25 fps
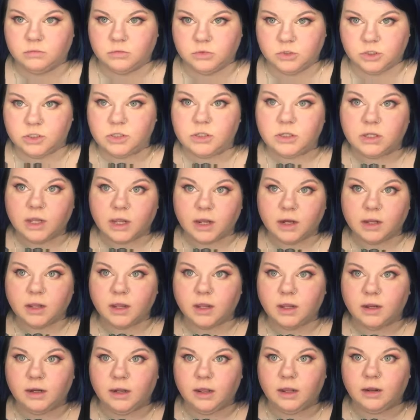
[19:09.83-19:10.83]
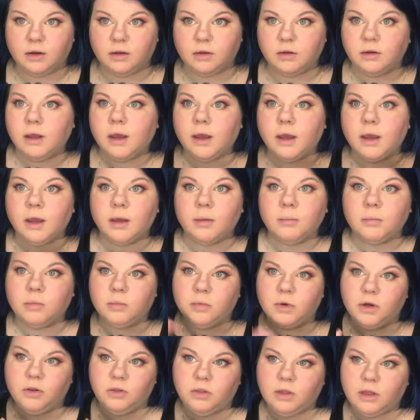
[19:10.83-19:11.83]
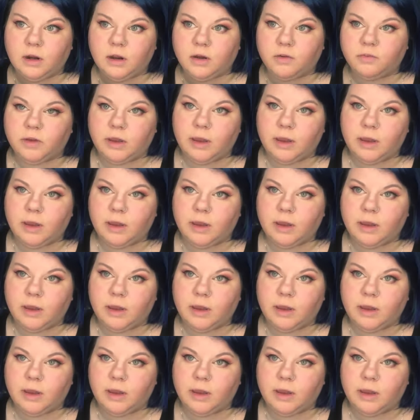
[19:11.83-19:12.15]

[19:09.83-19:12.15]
just to kind of cut down on time, I'm gonna do that off